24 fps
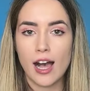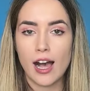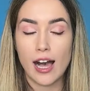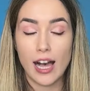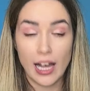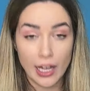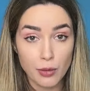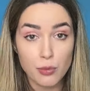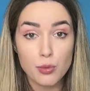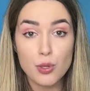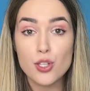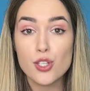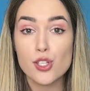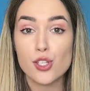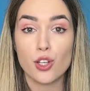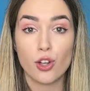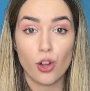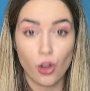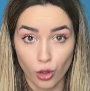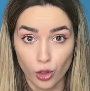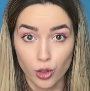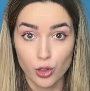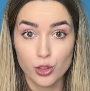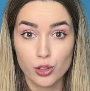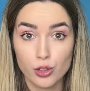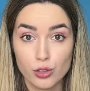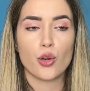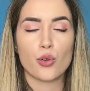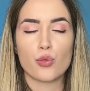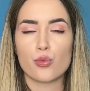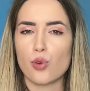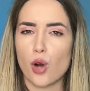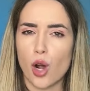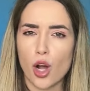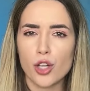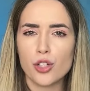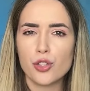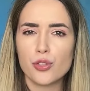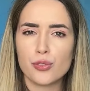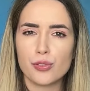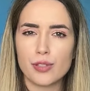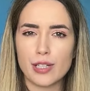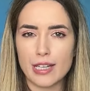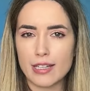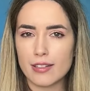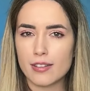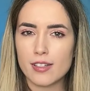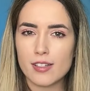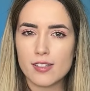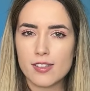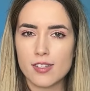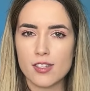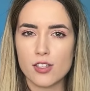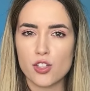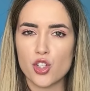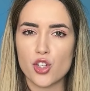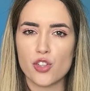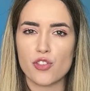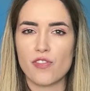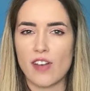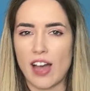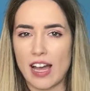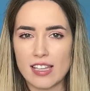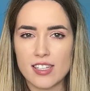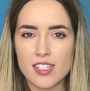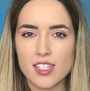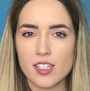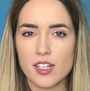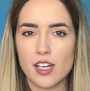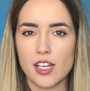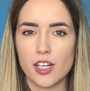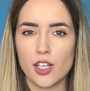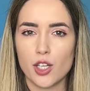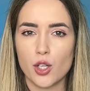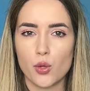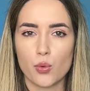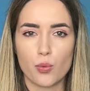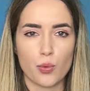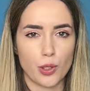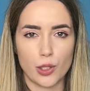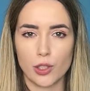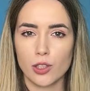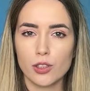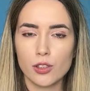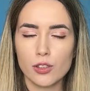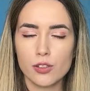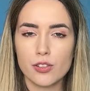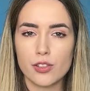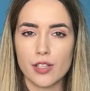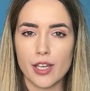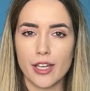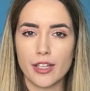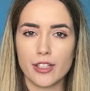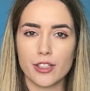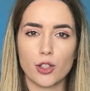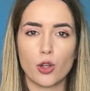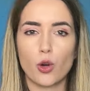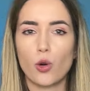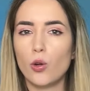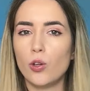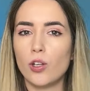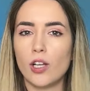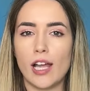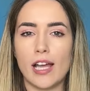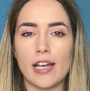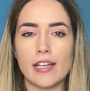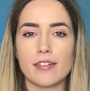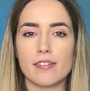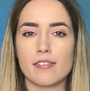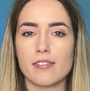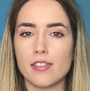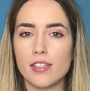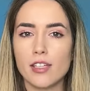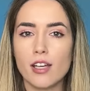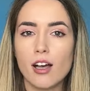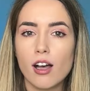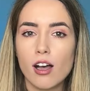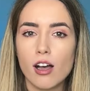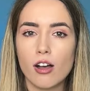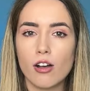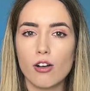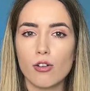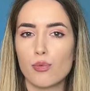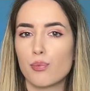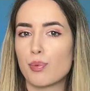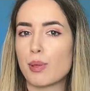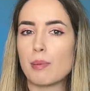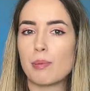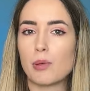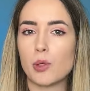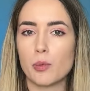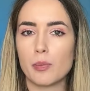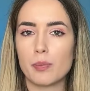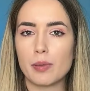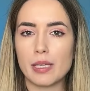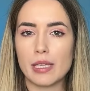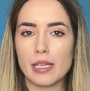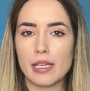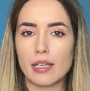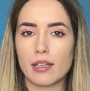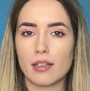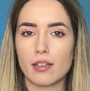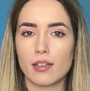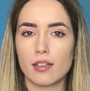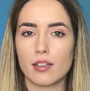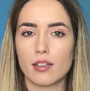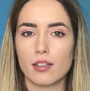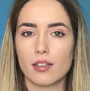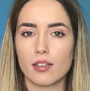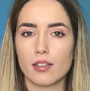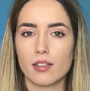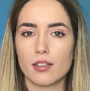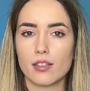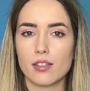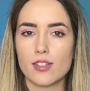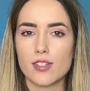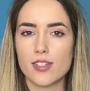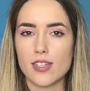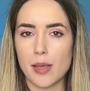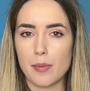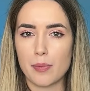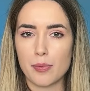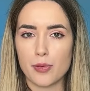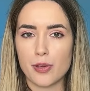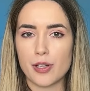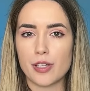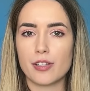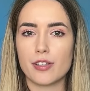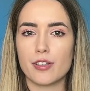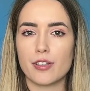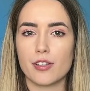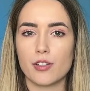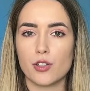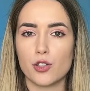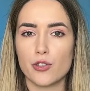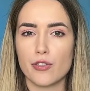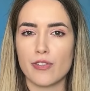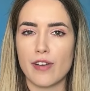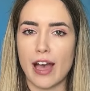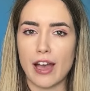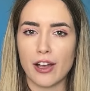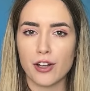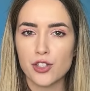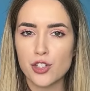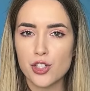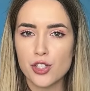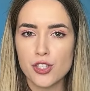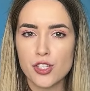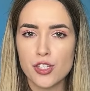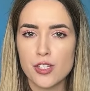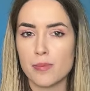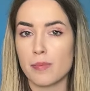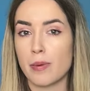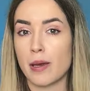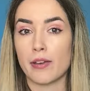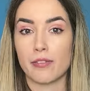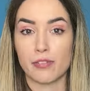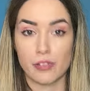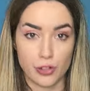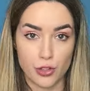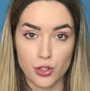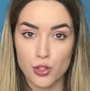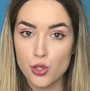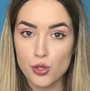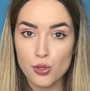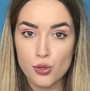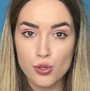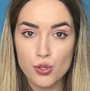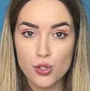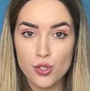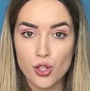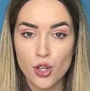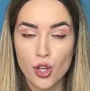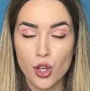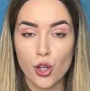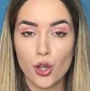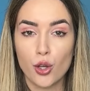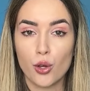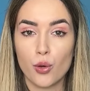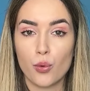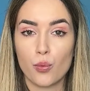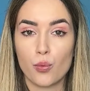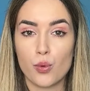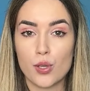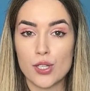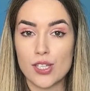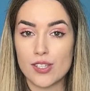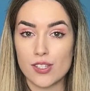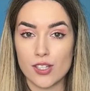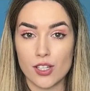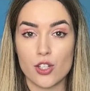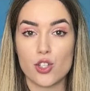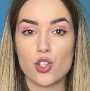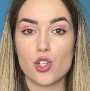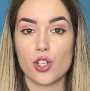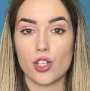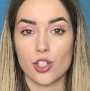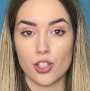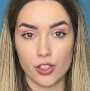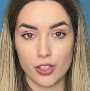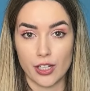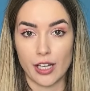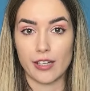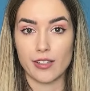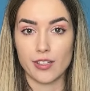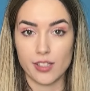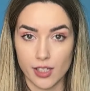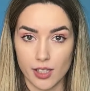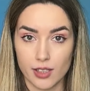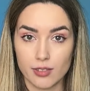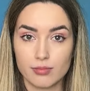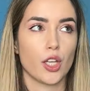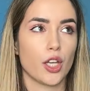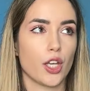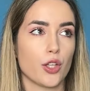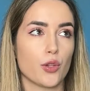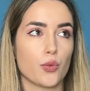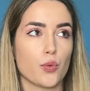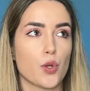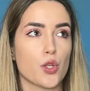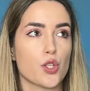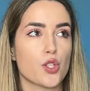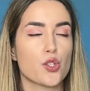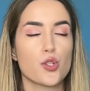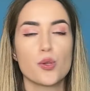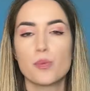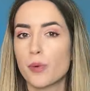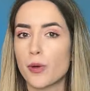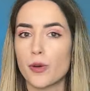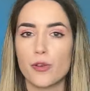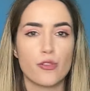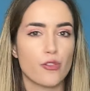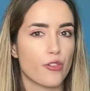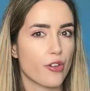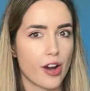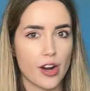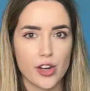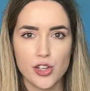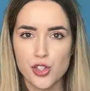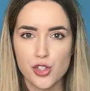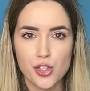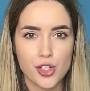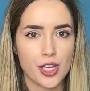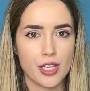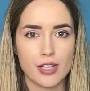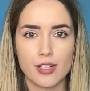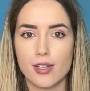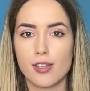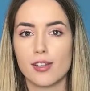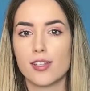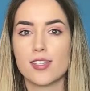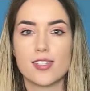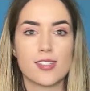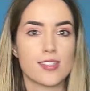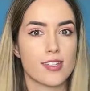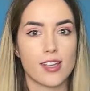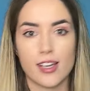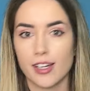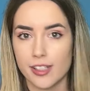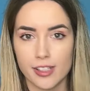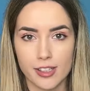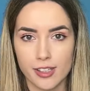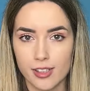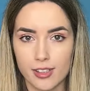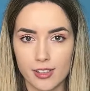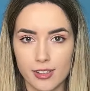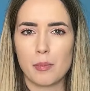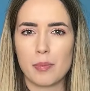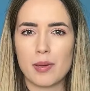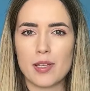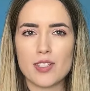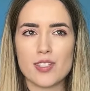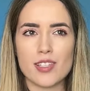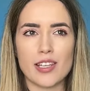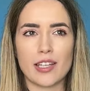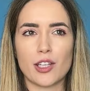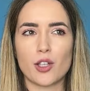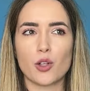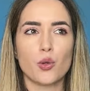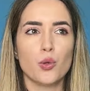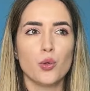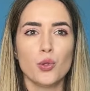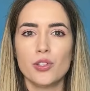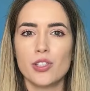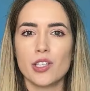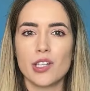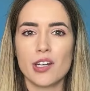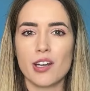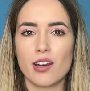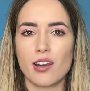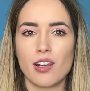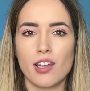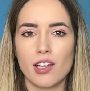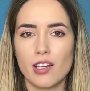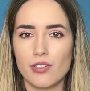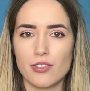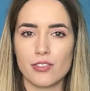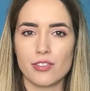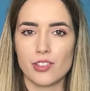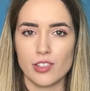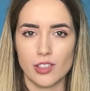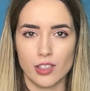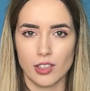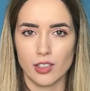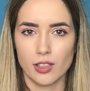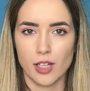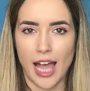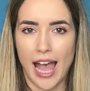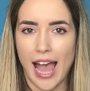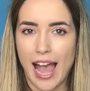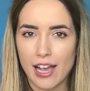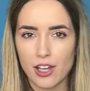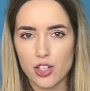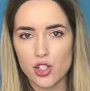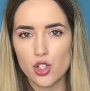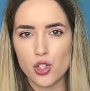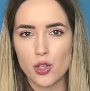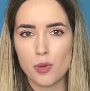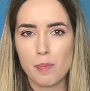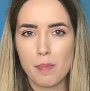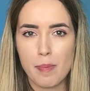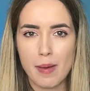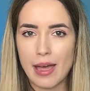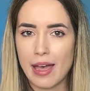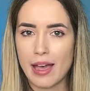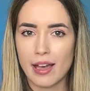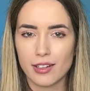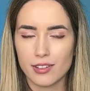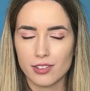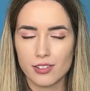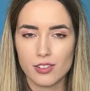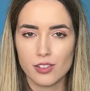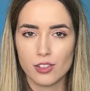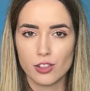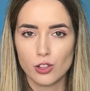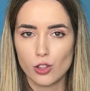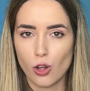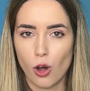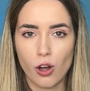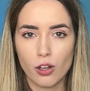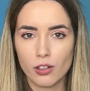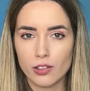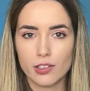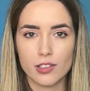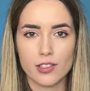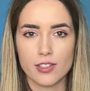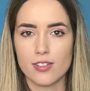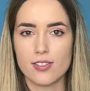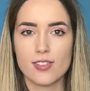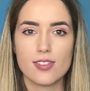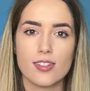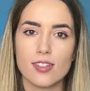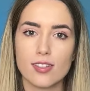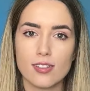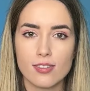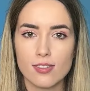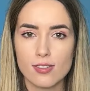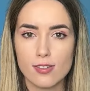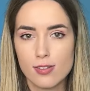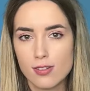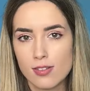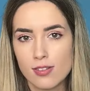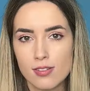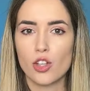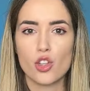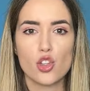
I was hooked. Roth created such a fascinating world, and the whole idea of people being separated into factions by virtues was such a good idea. It was super fresh and exciting. Plus, who didn't love the action-packed Dauntless scenes?